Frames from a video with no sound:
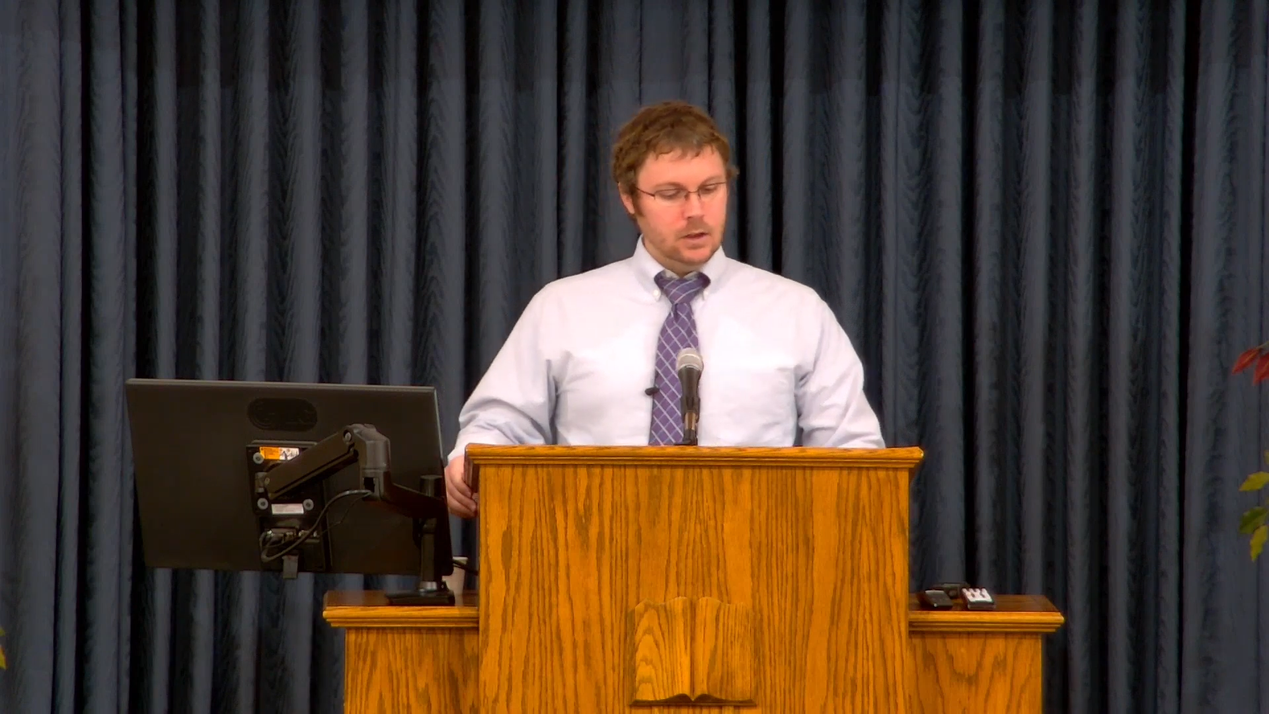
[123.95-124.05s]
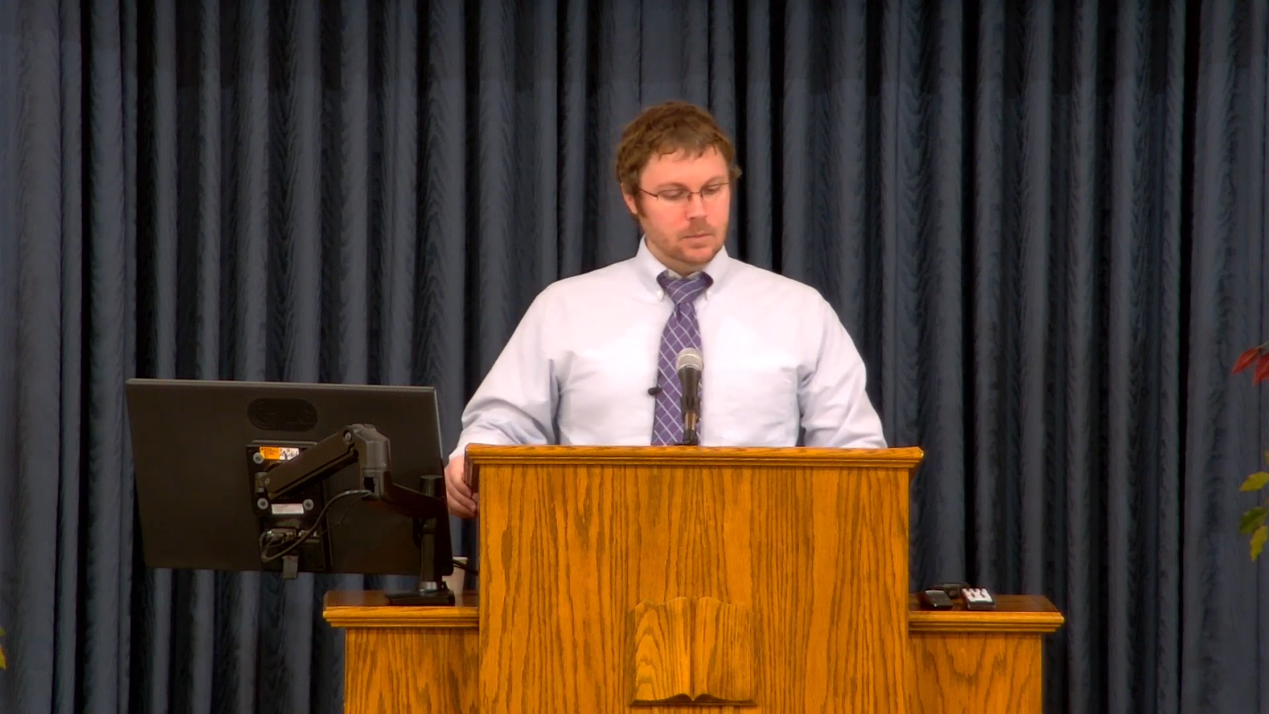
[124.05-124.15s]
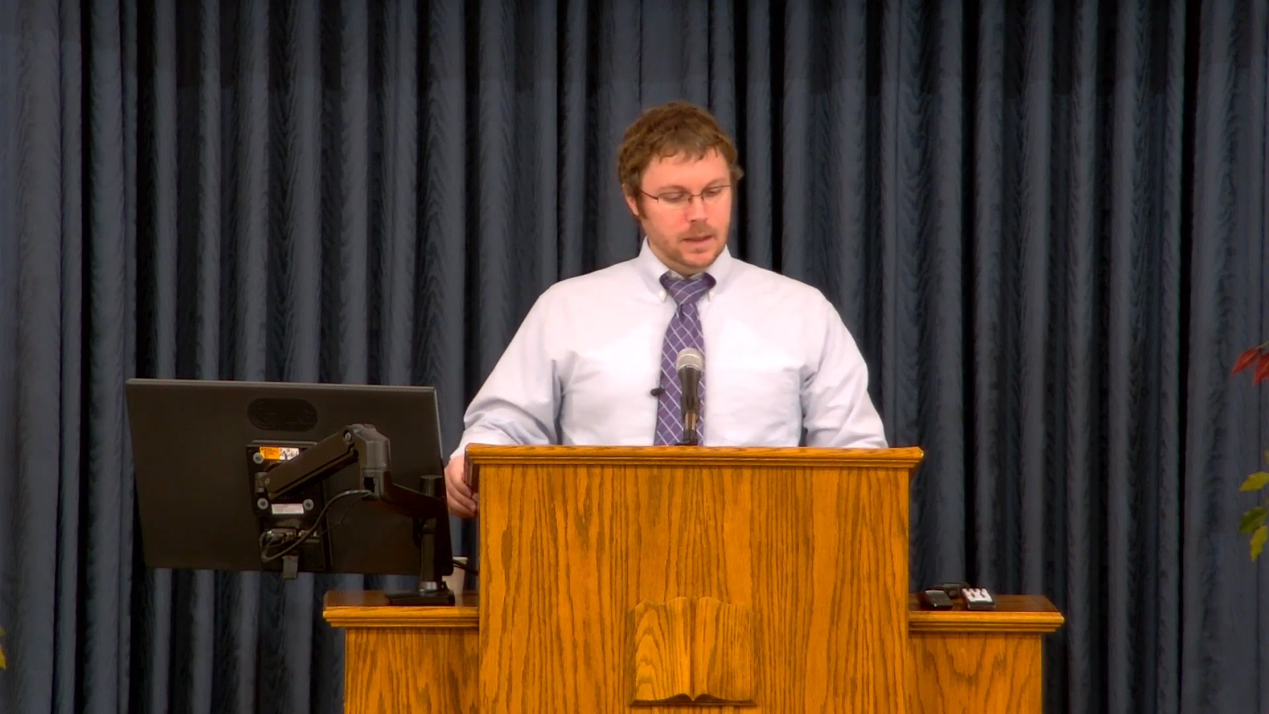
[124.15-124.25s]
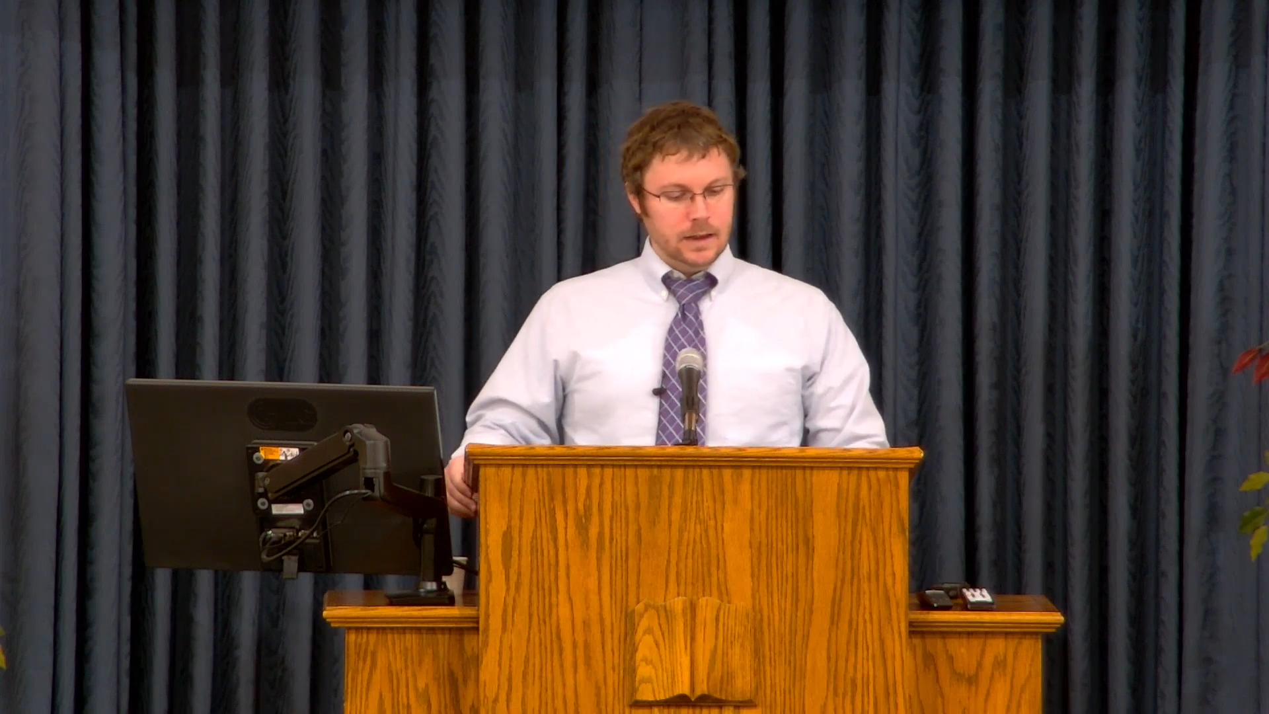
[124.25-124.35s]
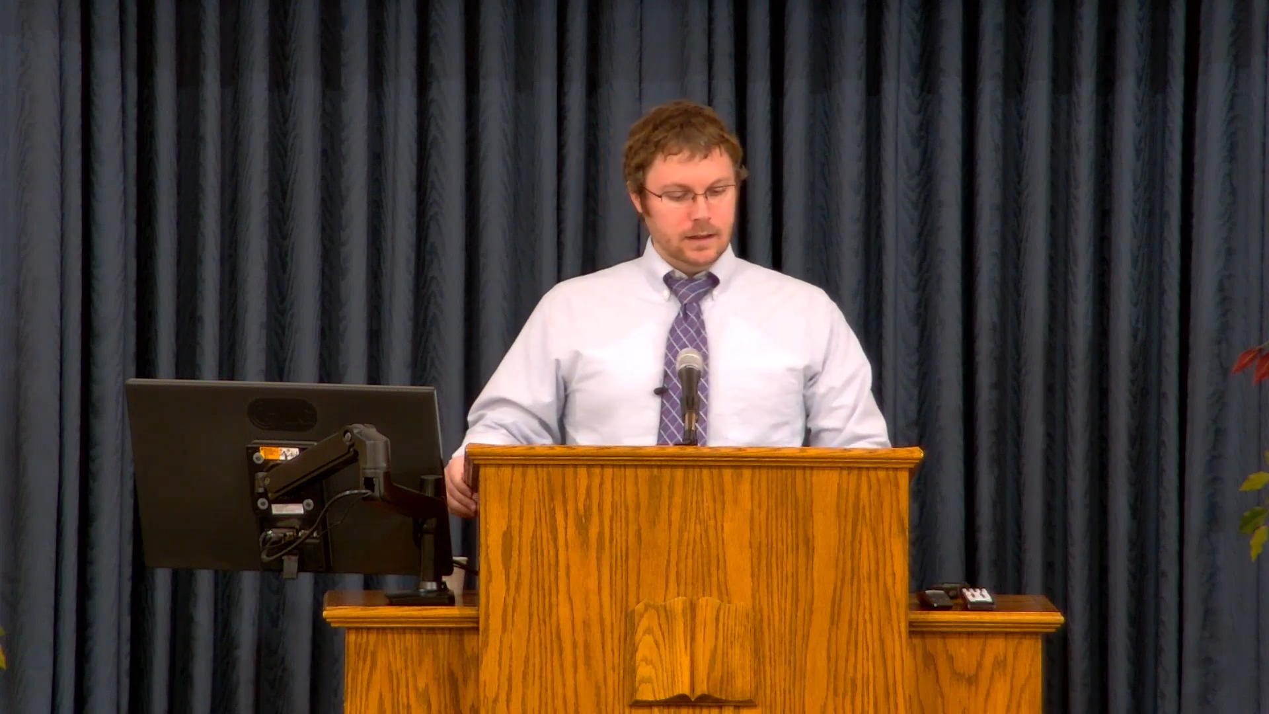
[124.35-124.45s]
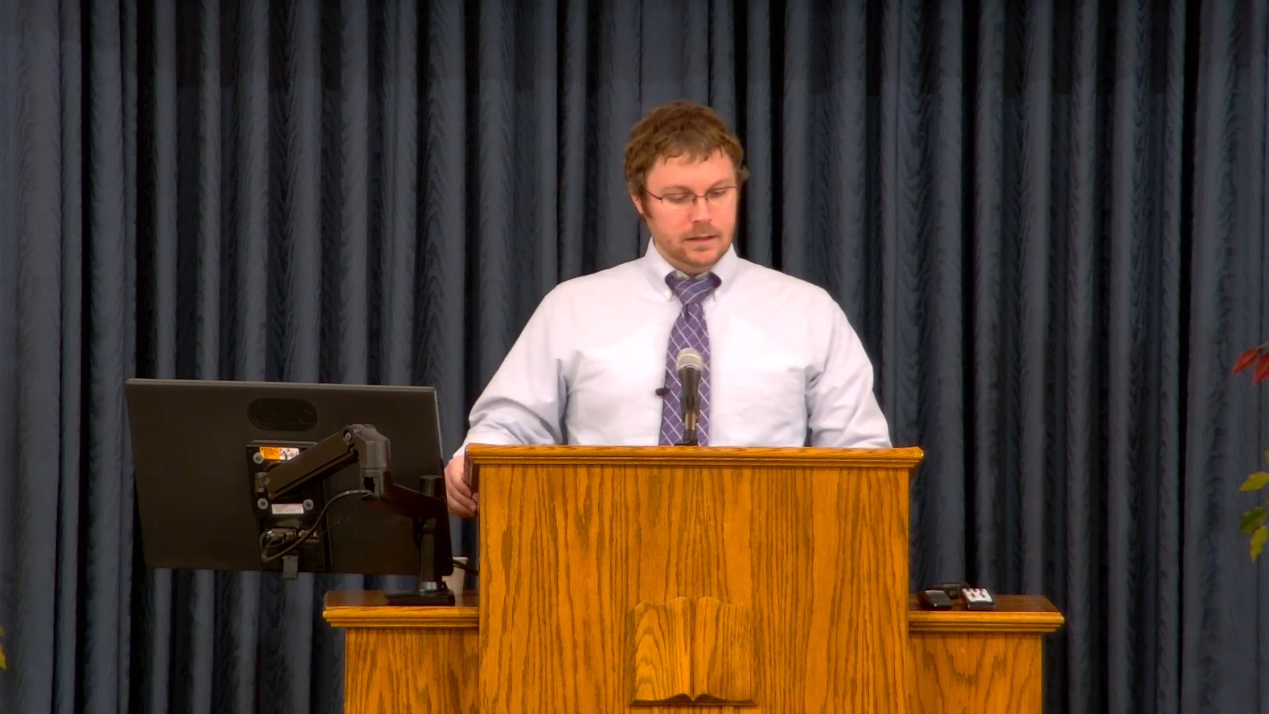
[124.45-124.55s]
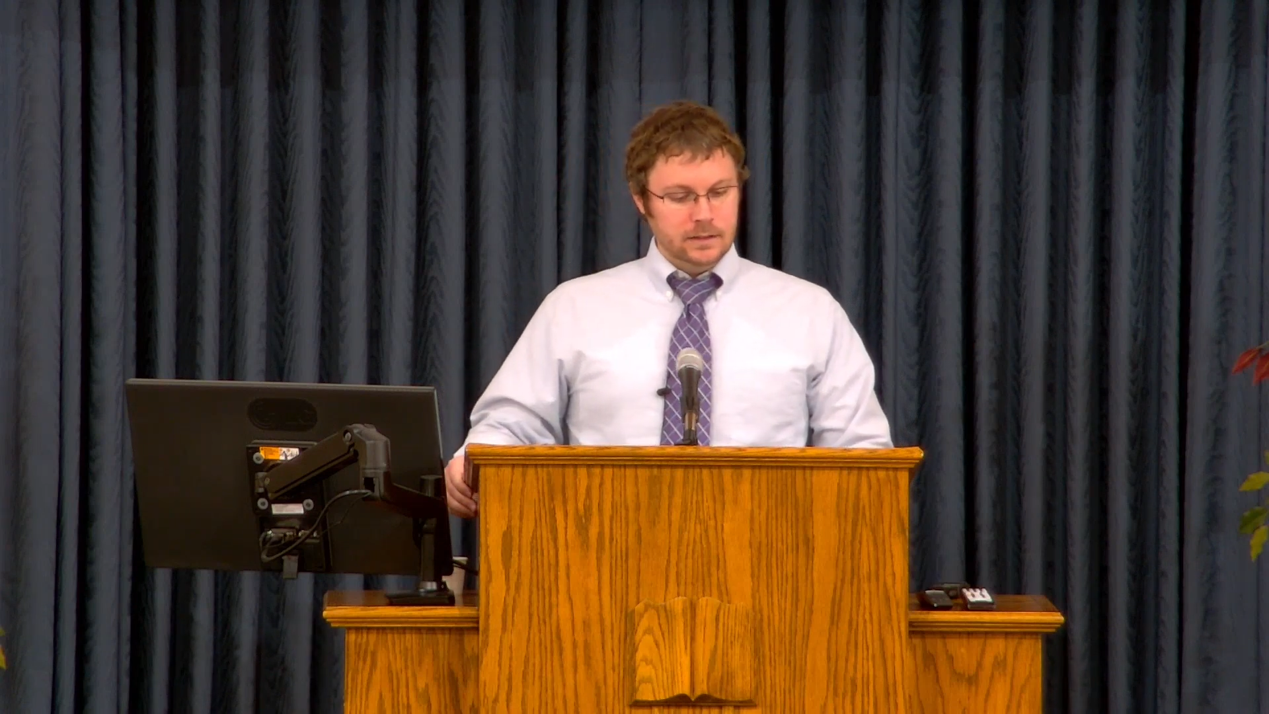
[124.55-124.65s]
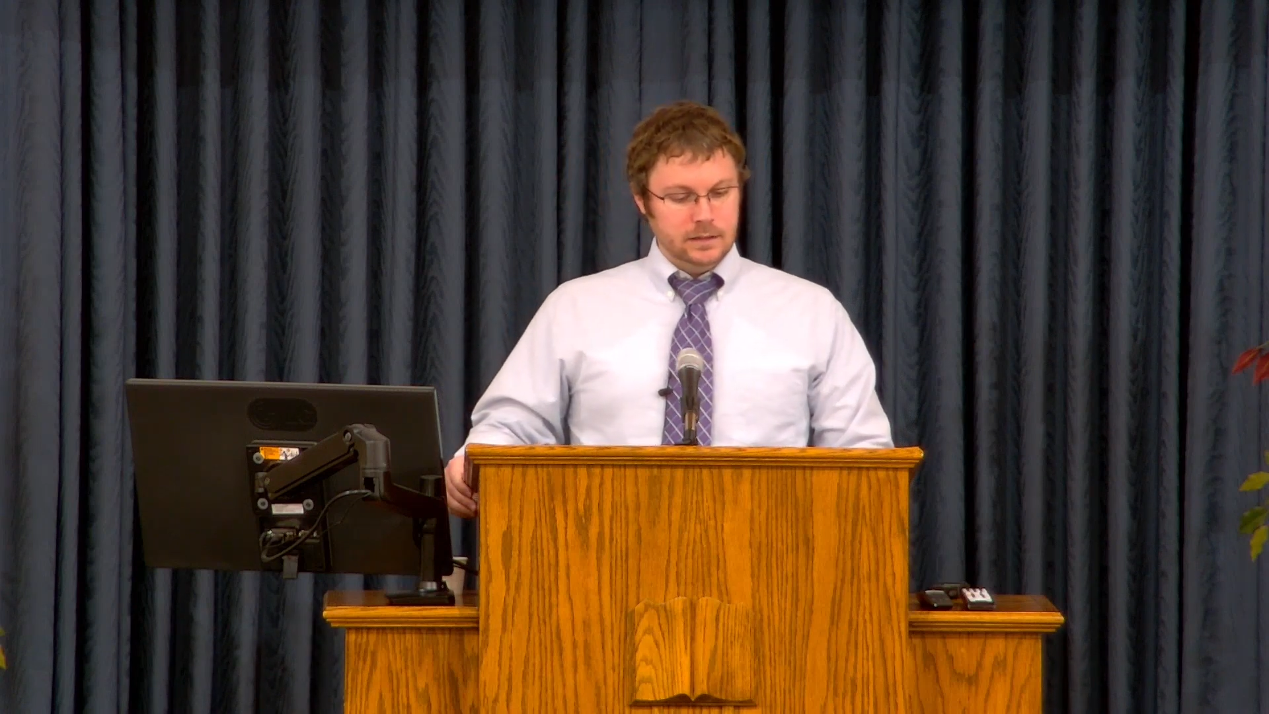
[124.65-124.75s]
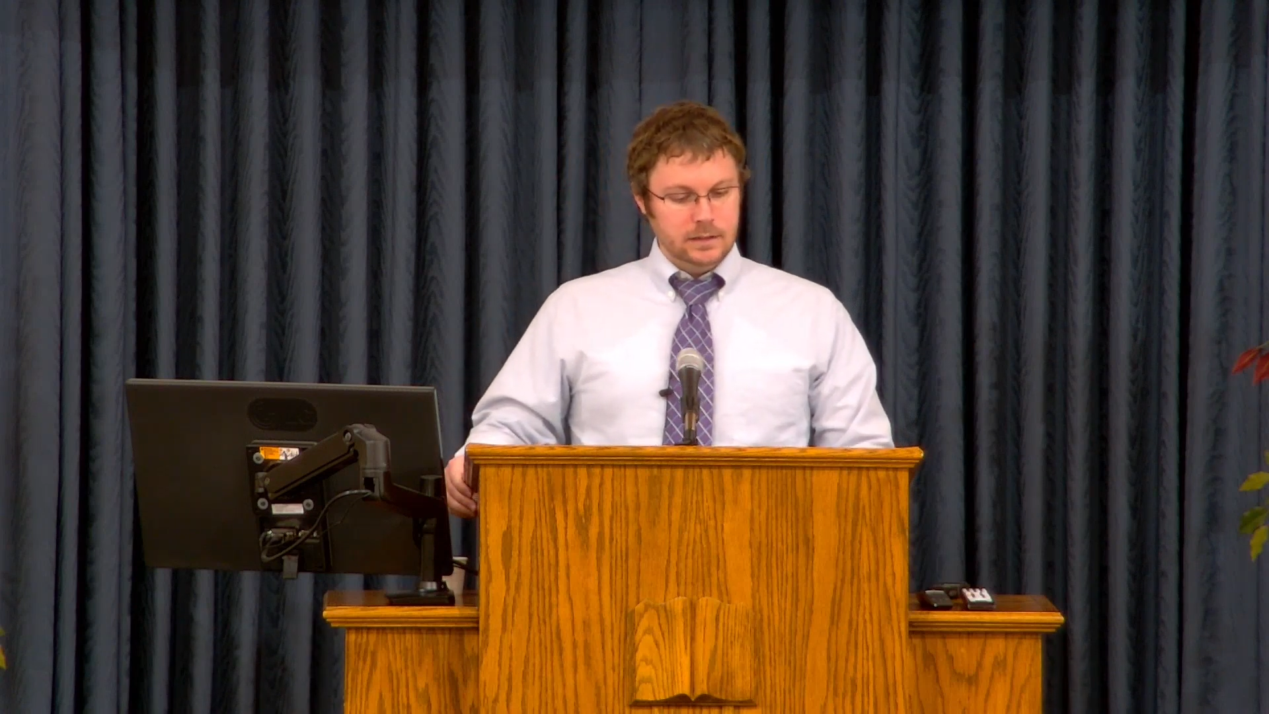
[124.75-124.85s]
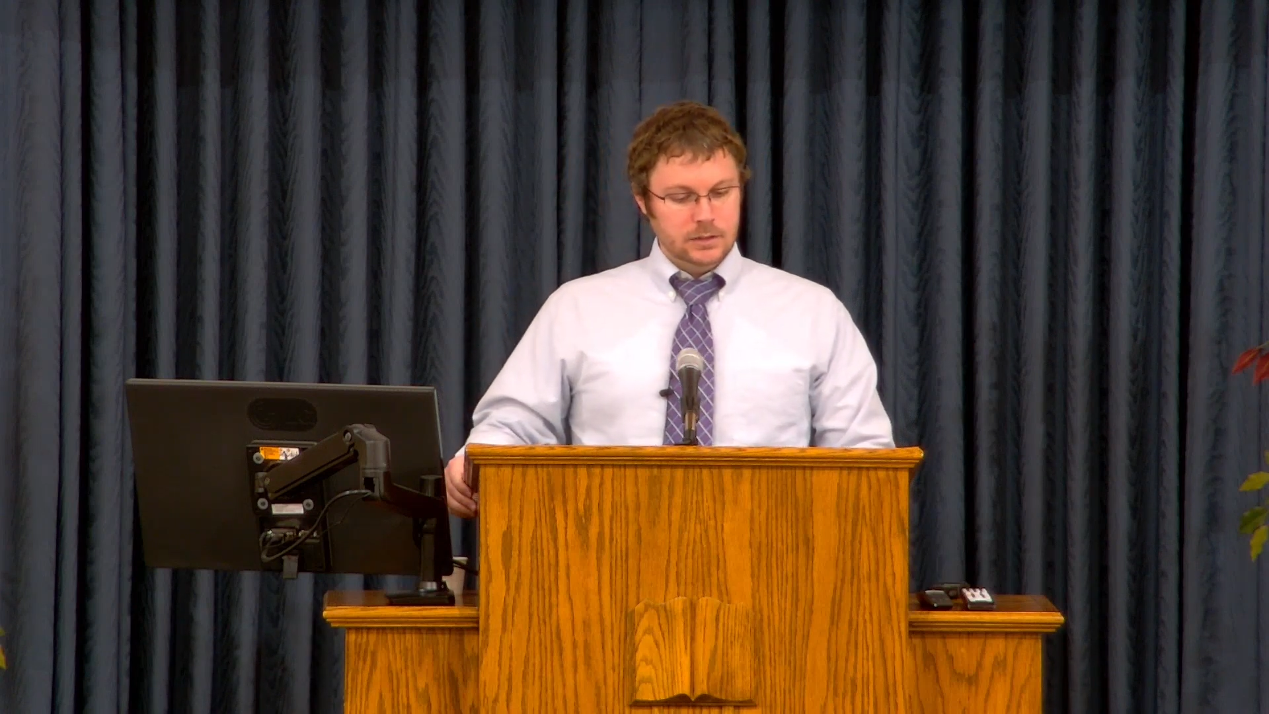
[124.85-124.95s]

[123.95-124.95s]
Omega,